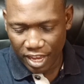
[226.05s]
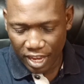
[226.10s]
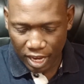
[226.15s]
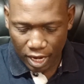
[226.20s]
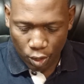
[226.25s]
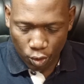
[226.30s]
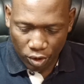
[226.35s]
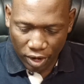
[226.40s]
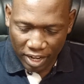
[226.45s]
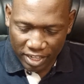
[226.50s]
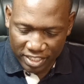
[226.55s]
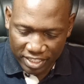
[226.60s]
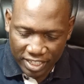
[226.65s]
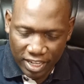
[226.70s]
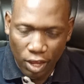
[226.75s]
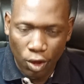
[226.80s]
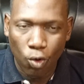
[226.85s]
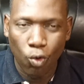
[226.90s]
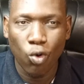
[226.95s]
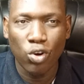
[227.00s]
And right
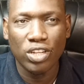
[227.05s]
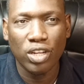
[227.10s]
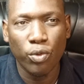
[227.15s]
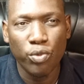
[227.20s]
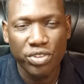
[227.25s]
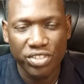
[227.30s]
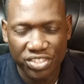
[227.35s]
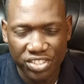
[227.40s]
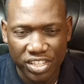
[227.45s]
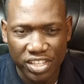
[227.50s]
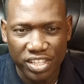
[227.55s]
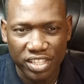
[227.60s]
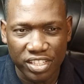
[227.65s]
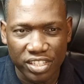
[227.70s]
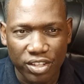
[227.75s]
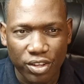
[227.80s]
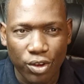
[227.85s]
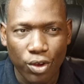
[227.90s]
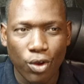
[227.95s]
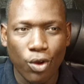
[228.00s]
now, what are we seeing?